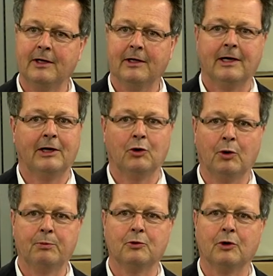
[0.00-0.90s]
I hope
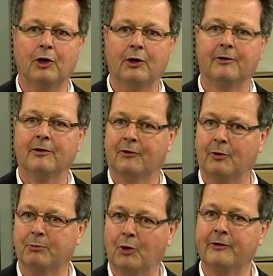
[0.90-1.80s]
you learned some
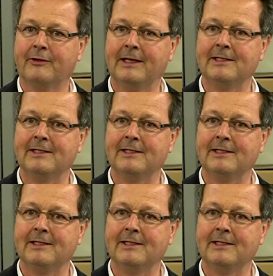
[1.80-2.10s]
more things,